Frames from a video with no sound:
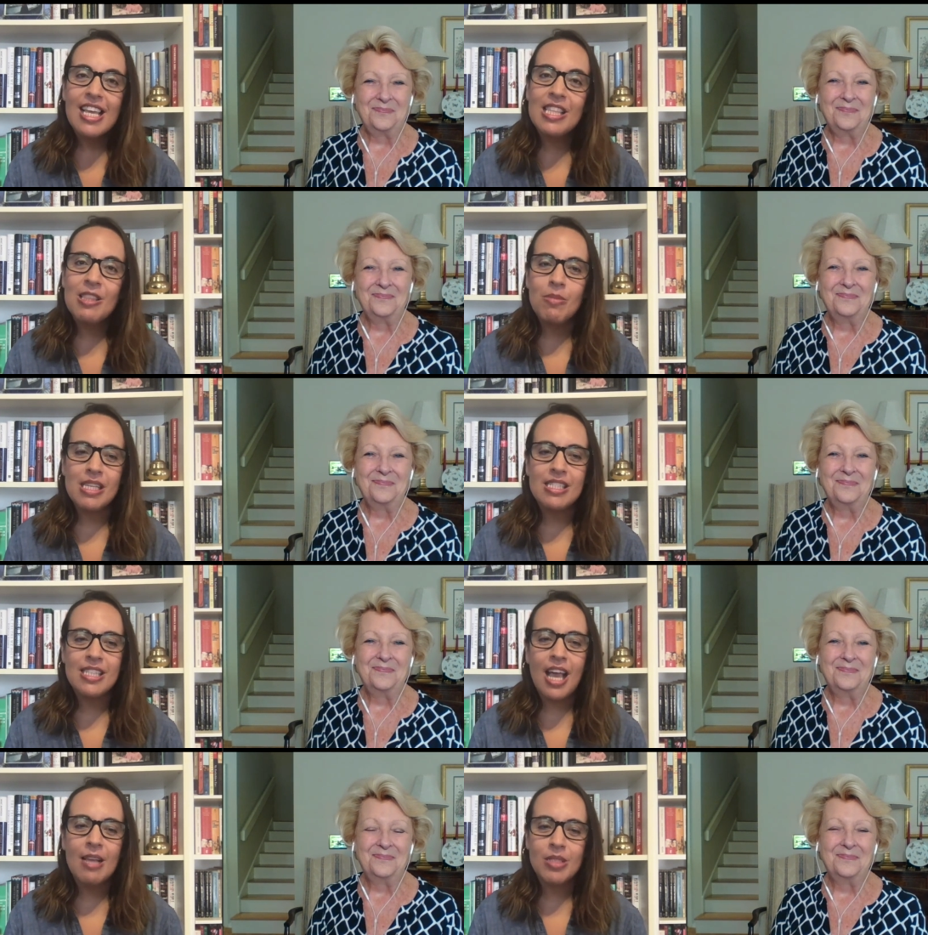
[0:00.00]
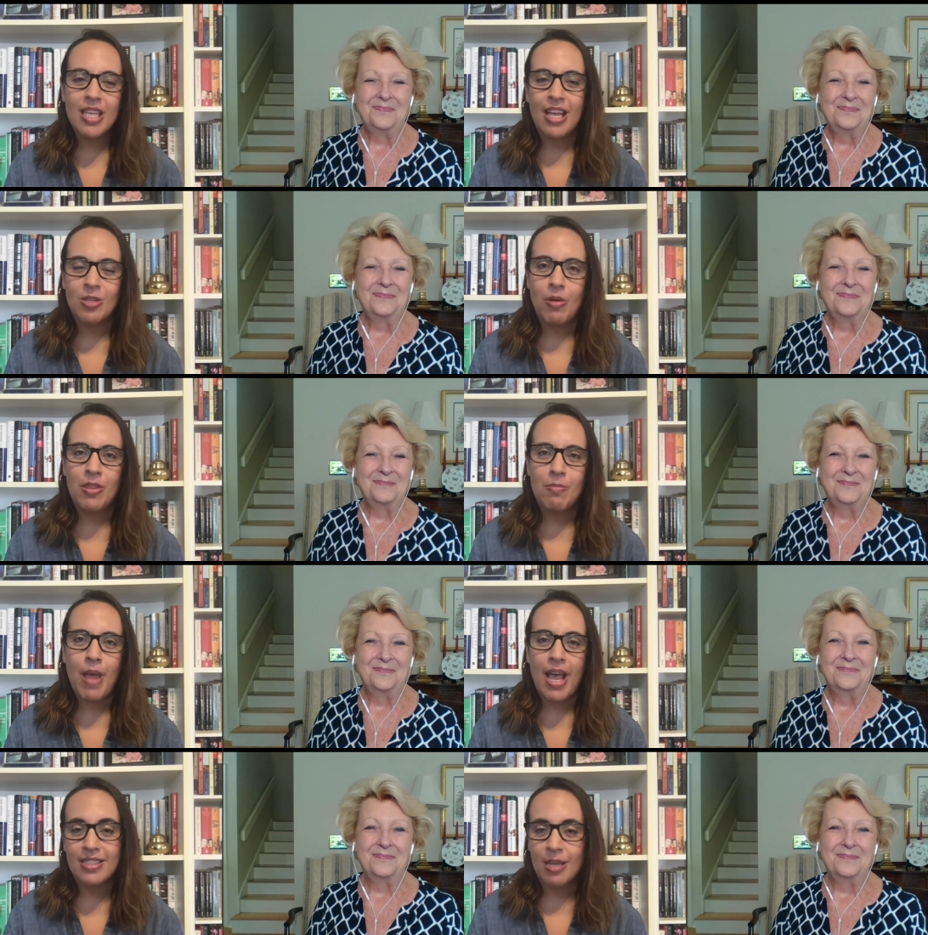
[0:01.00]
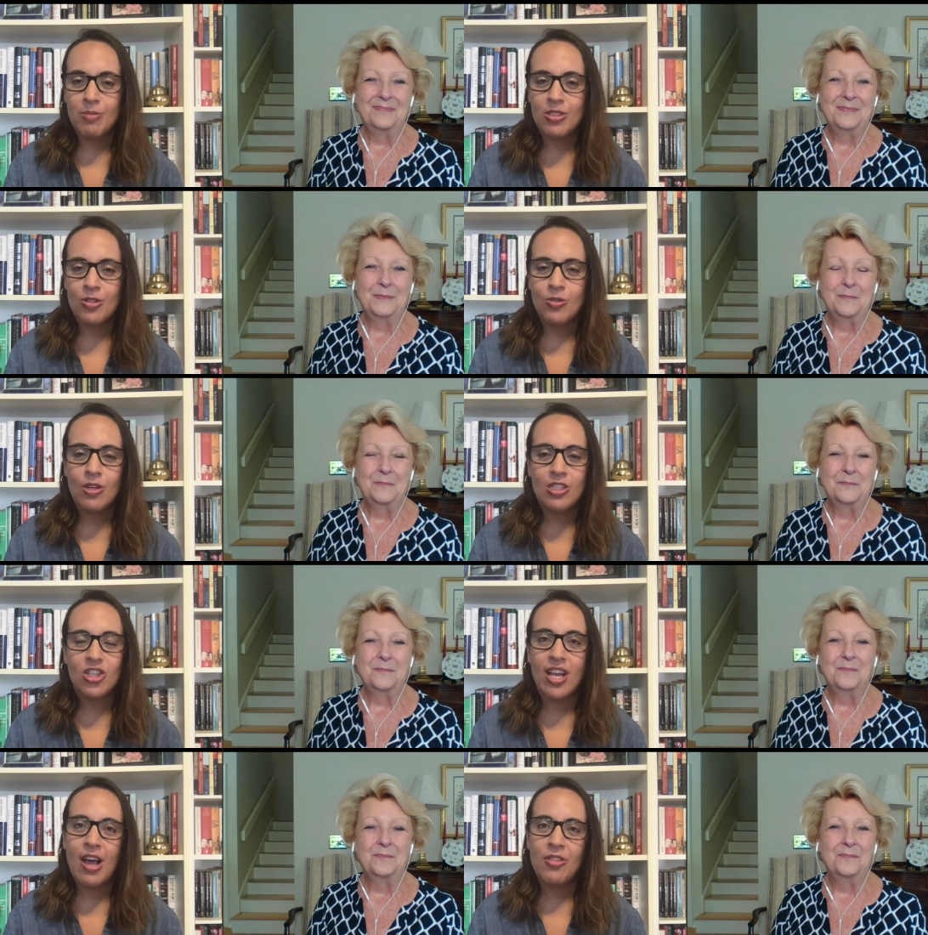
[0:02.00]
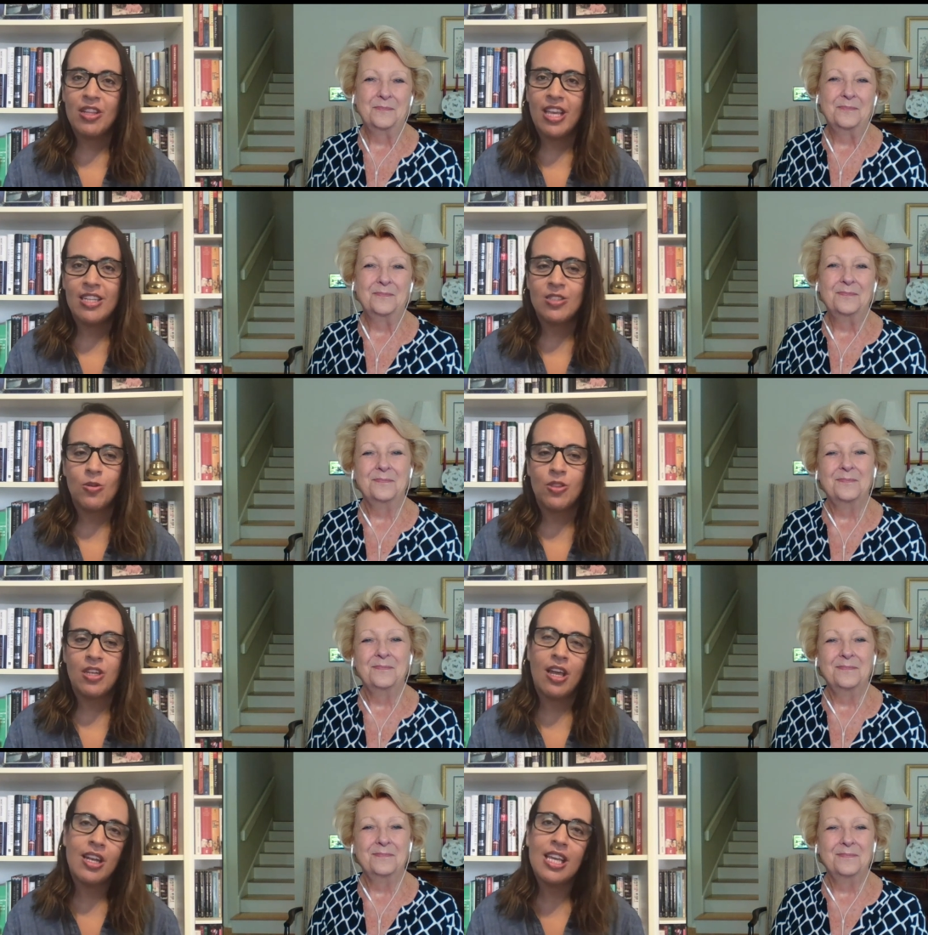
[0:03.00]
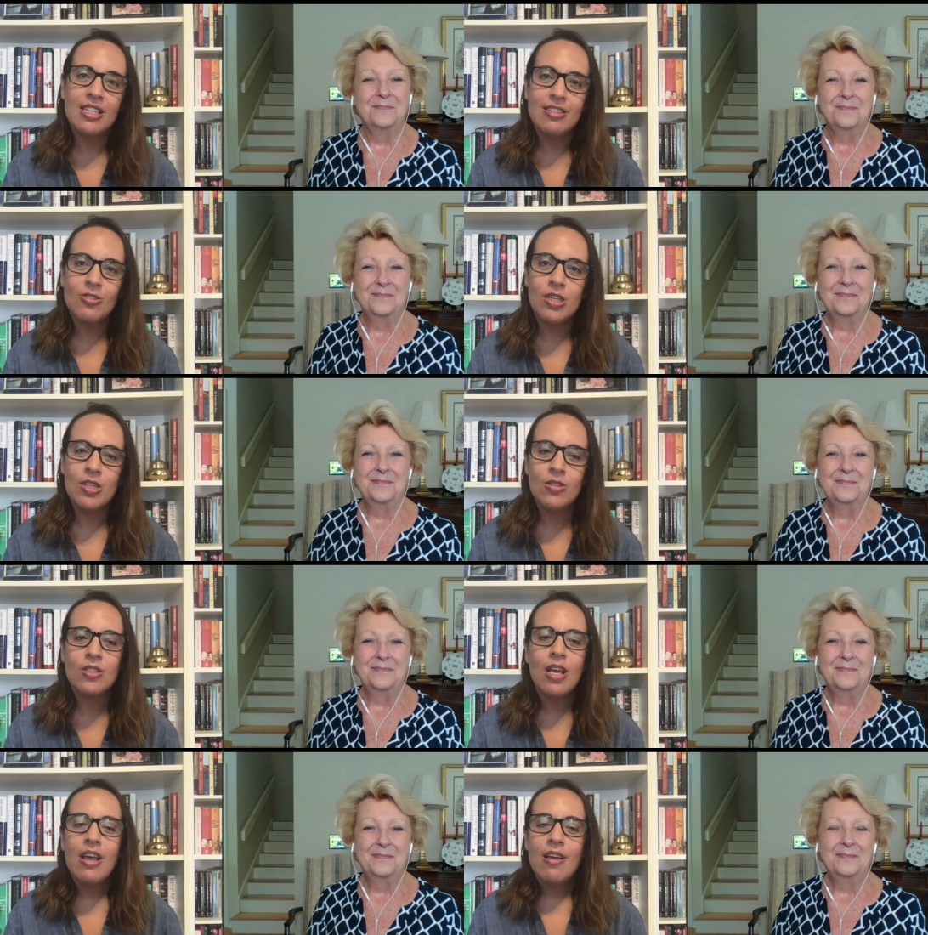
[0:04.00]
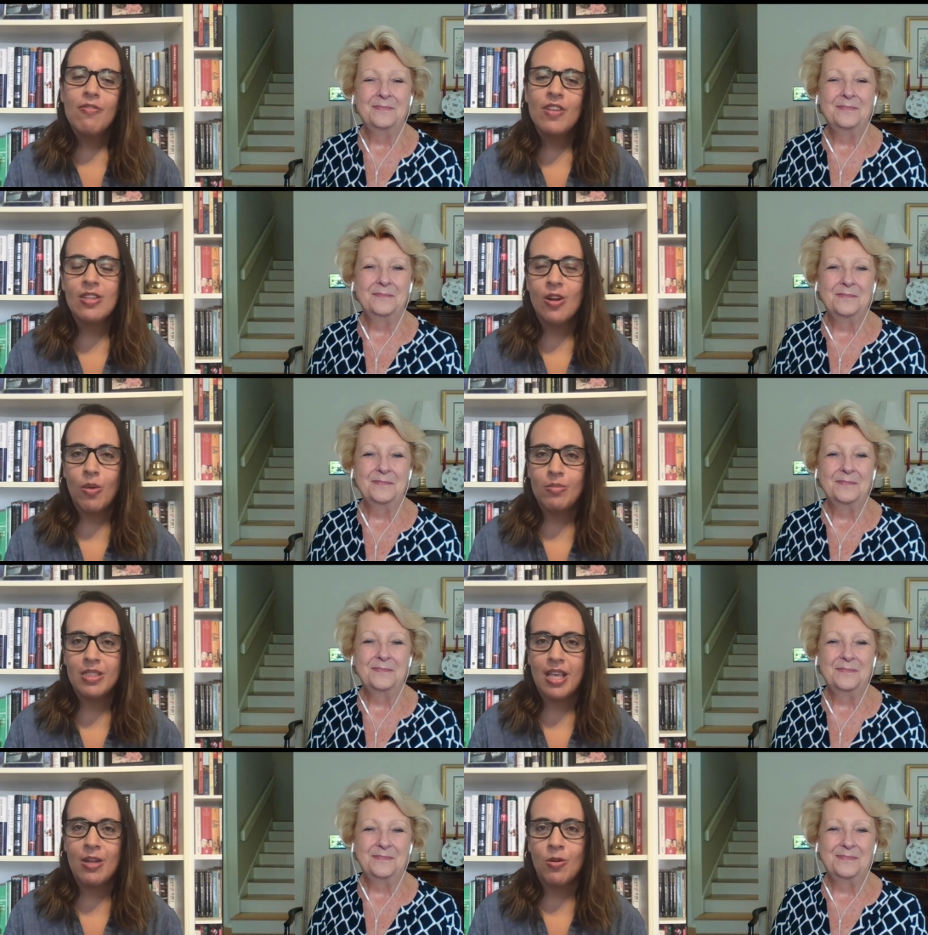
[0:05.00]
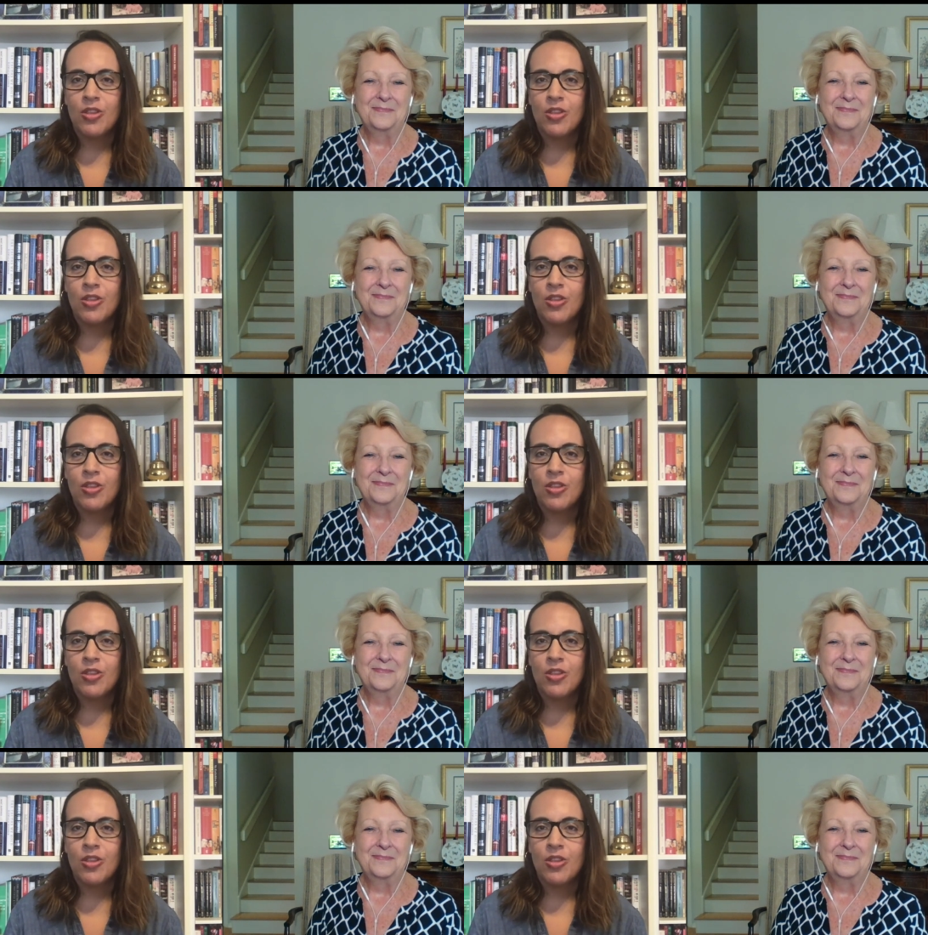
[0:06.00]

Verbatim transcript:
Speaker 1: In the meantime, to catch up on past episodes or to check out the latest orthodontic industry news, visit our website,